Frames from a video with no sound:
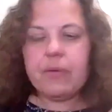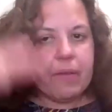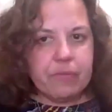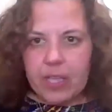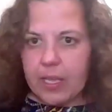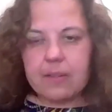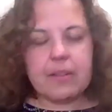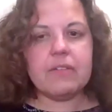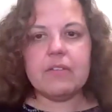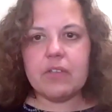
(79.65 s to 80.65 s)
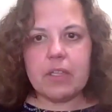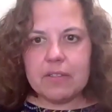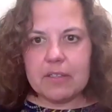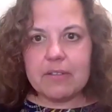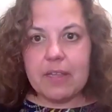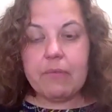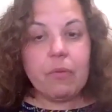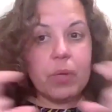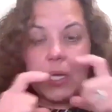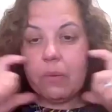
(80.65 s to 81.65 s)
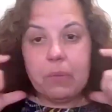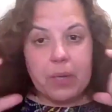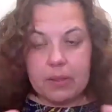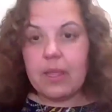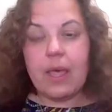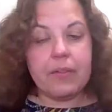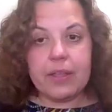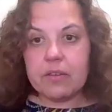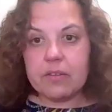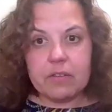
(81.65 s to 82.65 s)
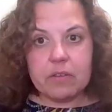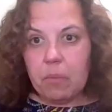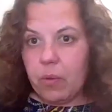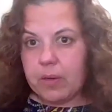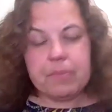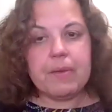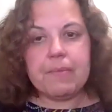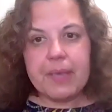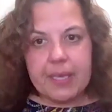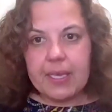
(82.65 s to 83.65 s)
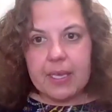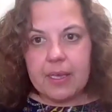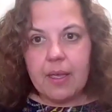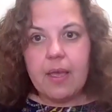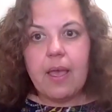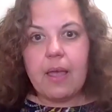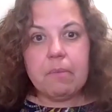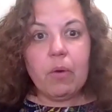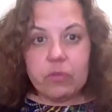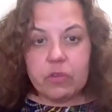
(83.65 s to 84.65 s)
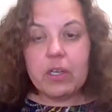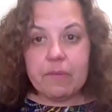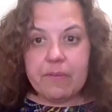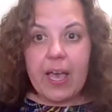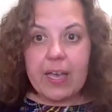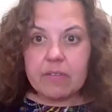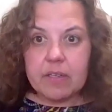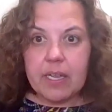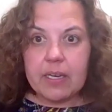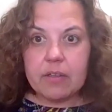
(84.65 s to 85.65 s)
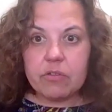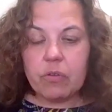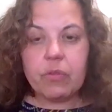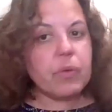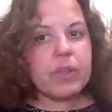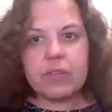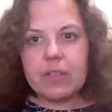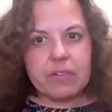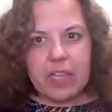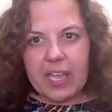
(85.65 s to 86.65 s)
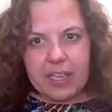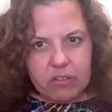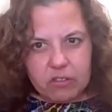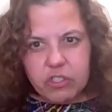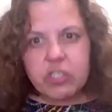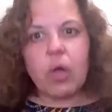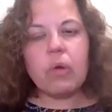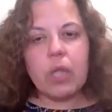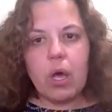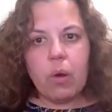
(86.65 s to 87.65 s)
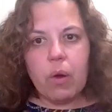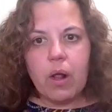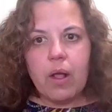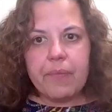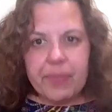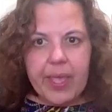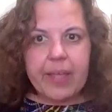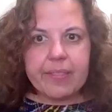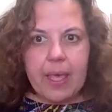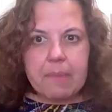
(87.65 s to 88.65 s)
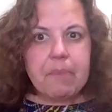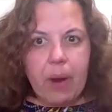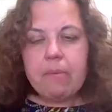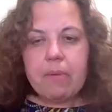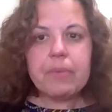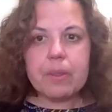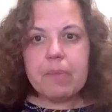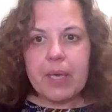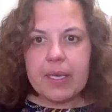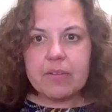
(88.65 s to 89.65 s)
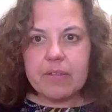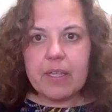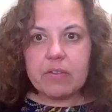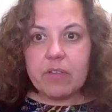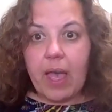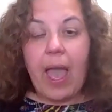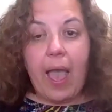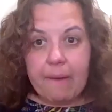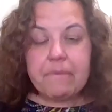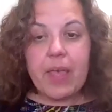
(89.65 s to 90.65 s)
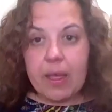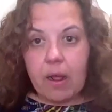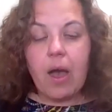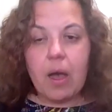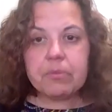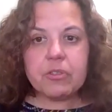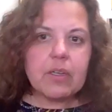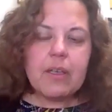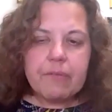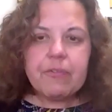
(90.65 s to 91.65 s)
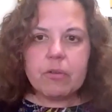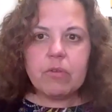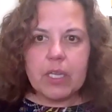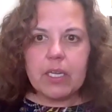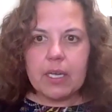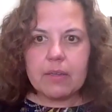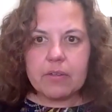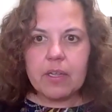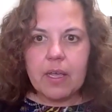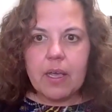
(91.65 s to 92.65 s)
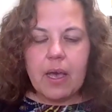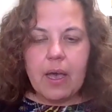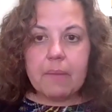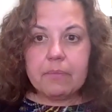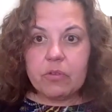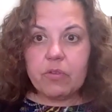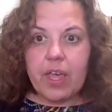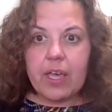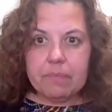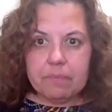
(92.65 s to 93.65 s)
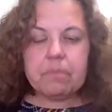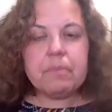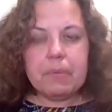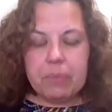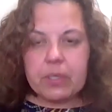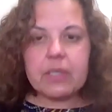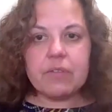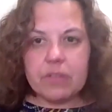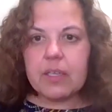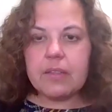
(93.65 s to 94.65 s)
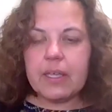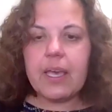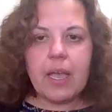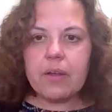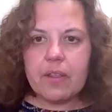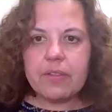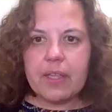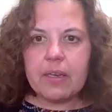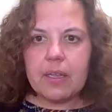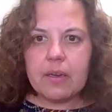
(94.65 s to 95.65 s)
We have data that suggests it's safe. We in the healthcare system wear PPE and mostly are vaccinated. So the risk is like so low that that probably makes sense to have that option if you need it um, so that people can still get the care that they need.